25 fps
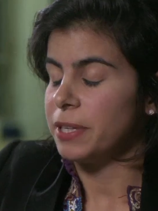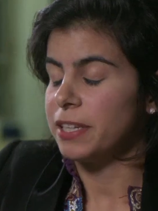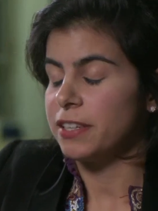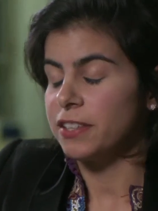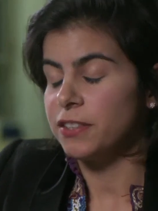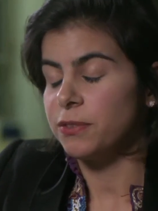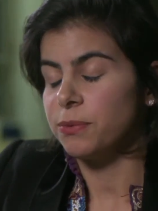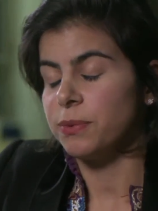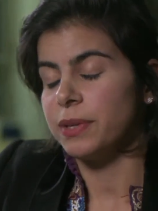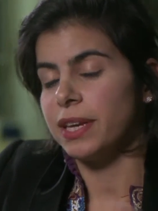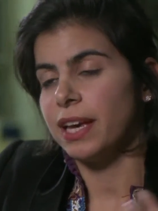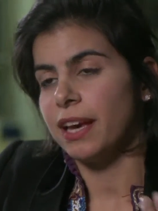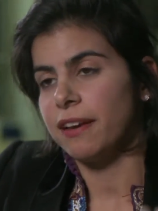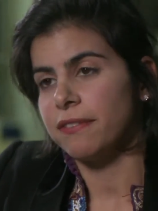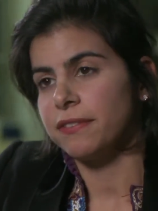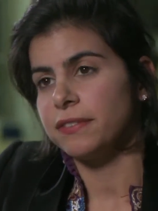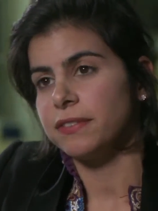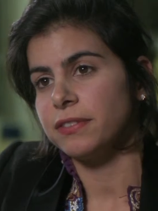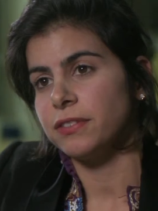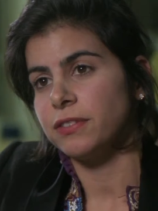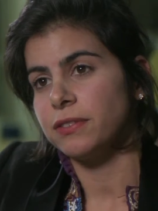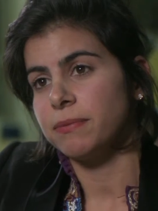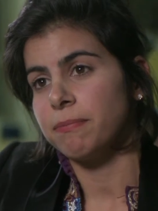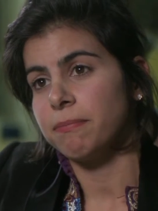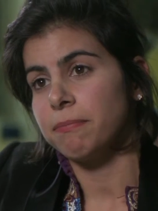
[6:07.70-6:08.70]
Because we have
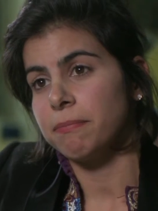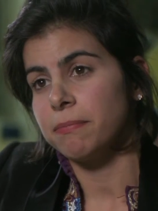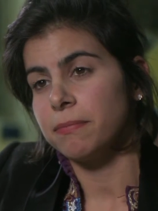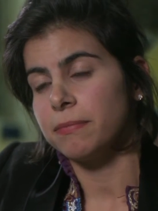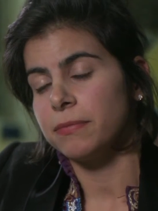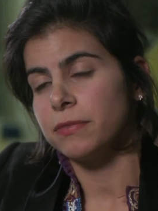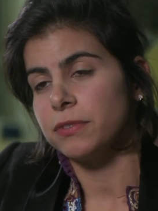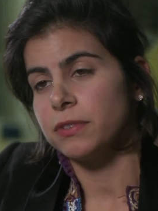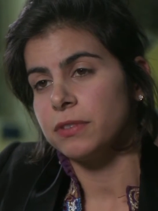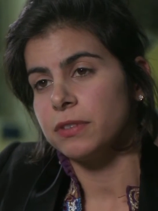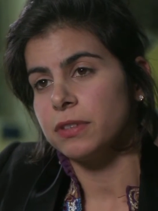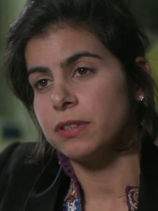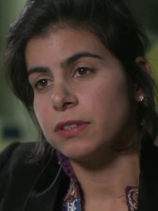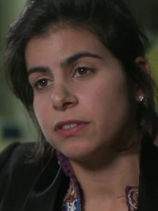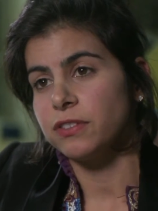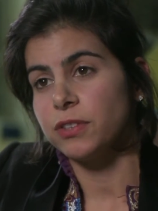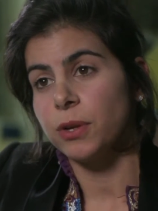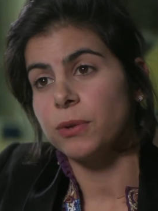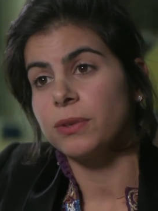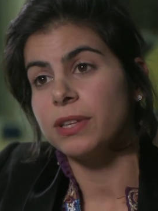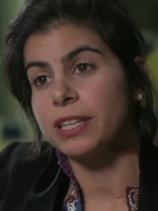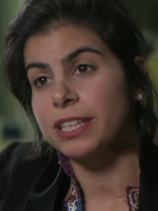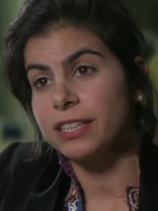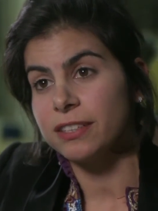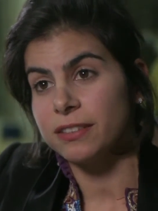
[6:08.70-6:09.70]

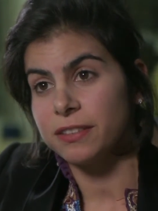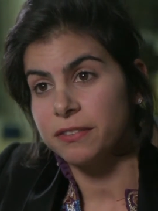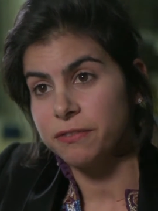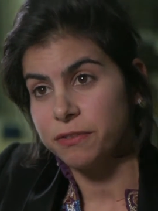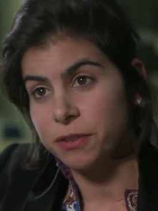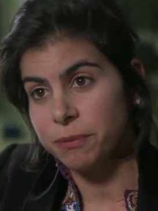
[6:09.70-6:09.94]
so little